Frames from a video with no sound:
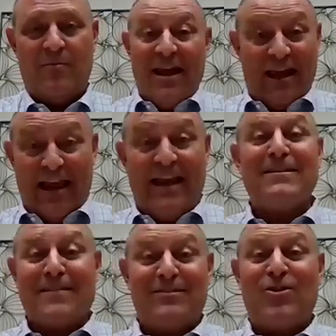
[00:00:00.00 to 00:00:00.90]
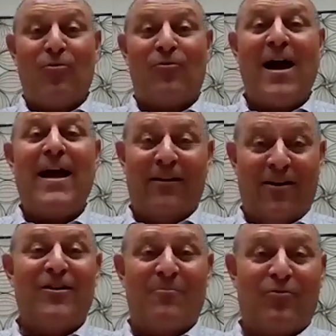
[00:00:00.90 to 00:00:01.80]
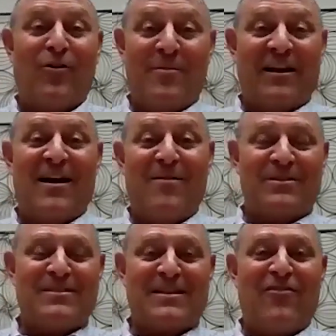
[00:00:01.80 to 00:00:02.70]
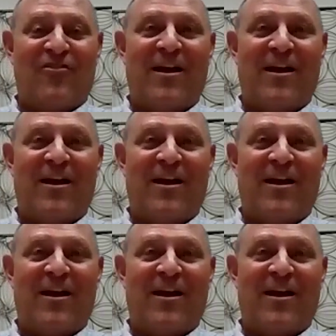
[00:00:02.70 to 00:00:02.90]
It is its own line, unemployment compensation.